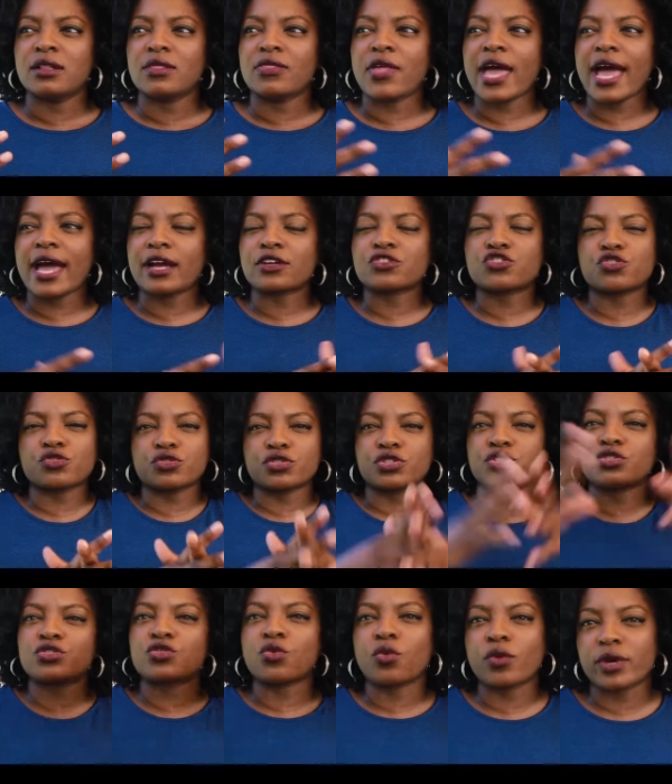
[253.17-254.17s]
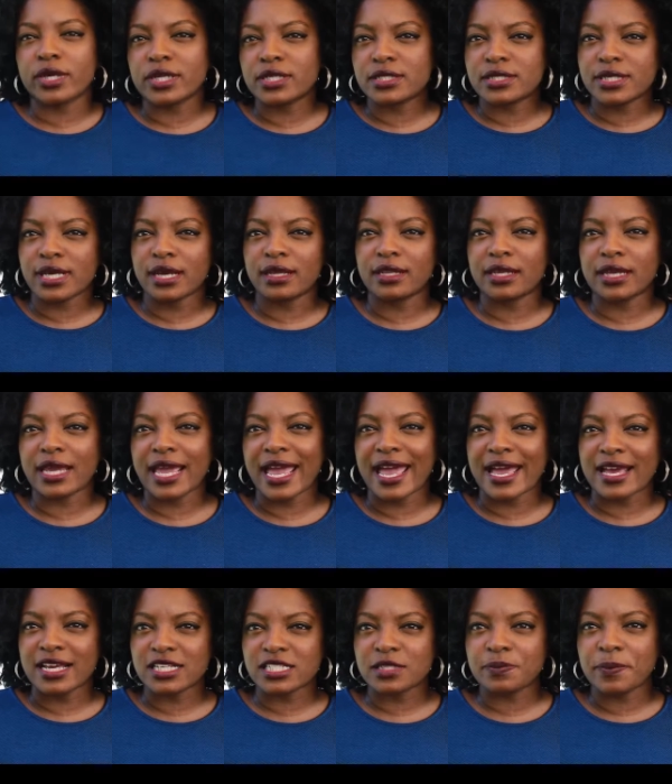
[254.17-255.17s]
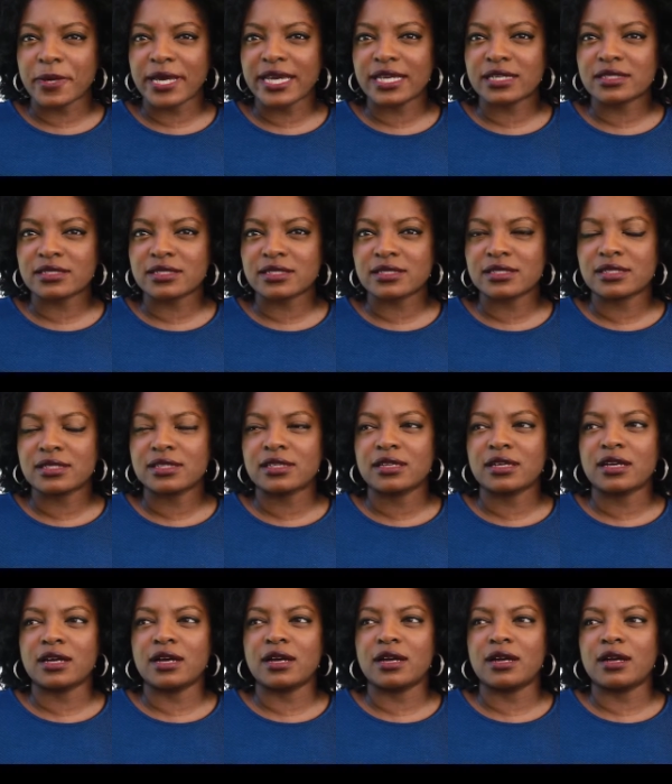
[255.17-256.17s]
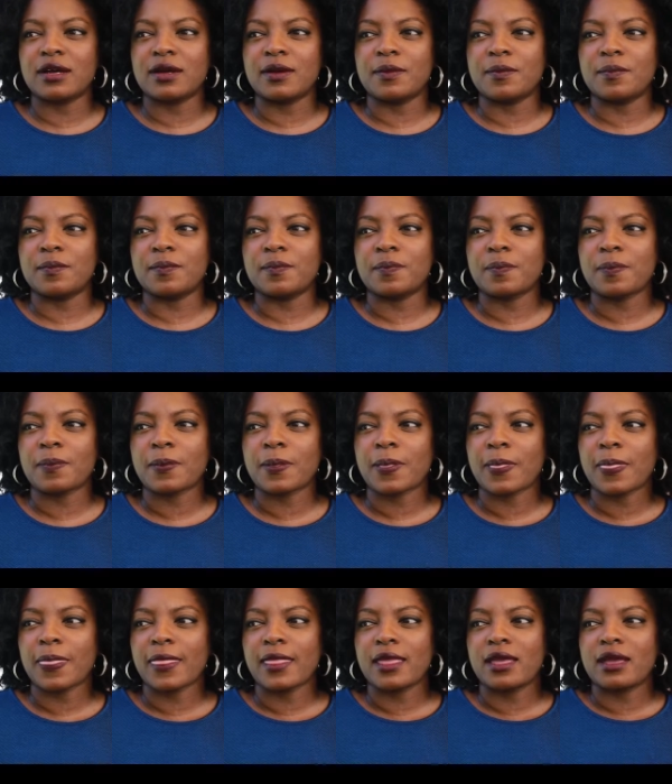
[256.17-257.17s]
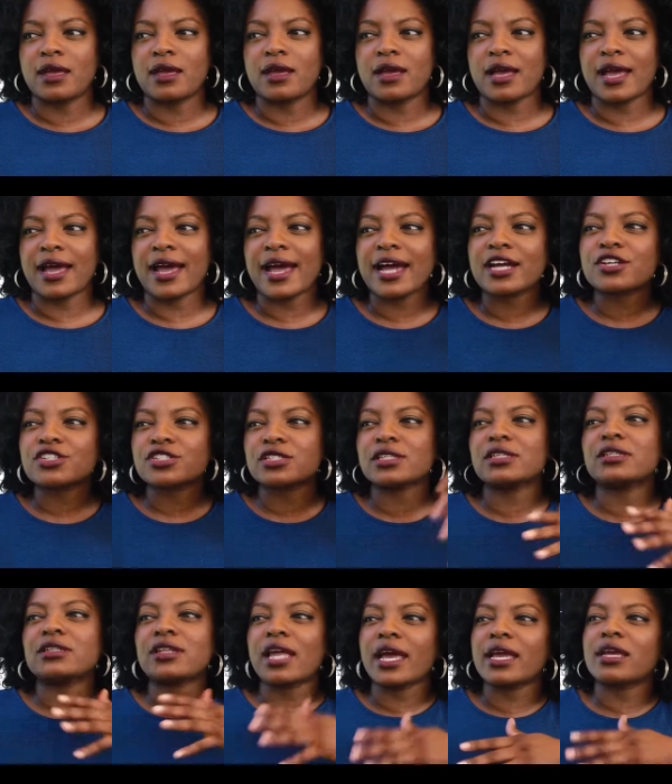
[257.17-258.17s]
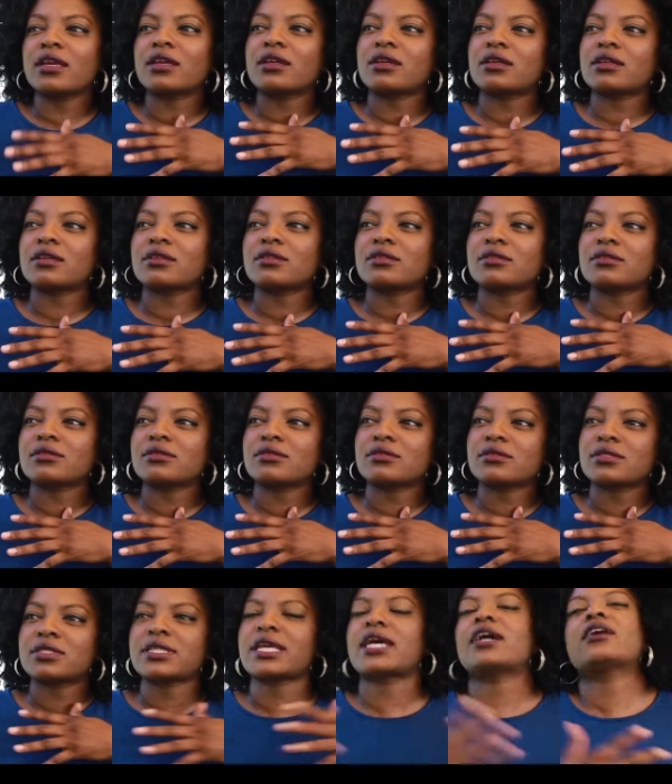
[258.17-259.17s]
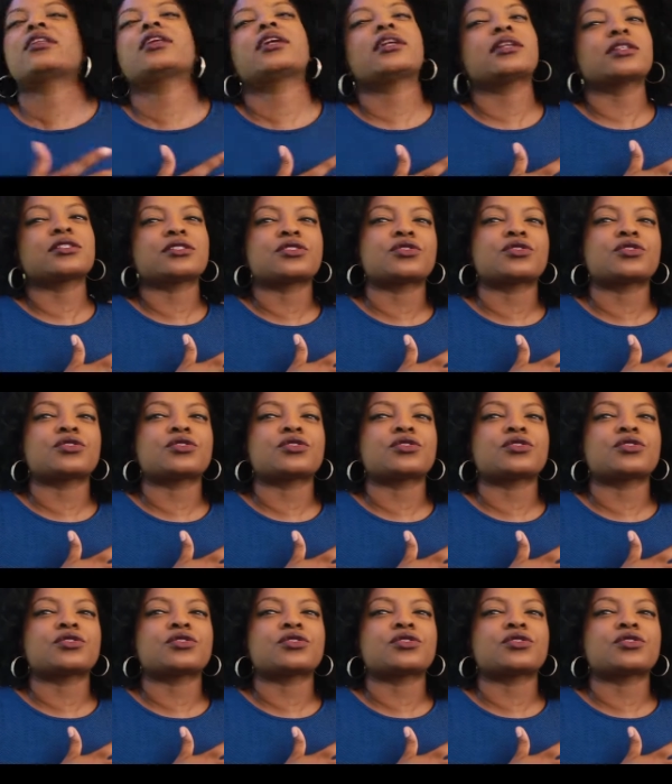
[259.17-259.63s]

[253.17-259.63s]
the actual storytelling aspect, I actually like telling a